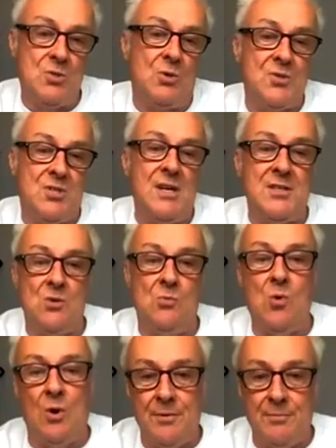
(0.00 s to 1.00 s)
set to
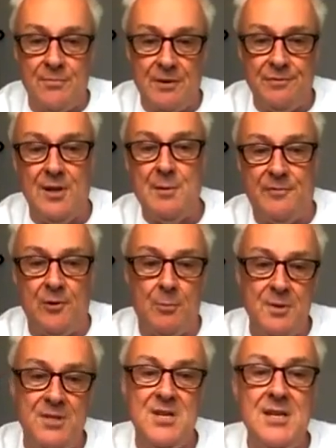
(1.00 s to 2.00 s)
1, a flip-flop, a
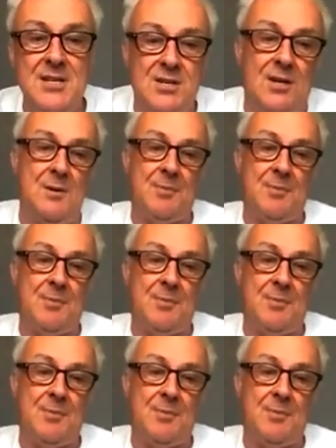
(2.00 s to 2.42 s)
D type.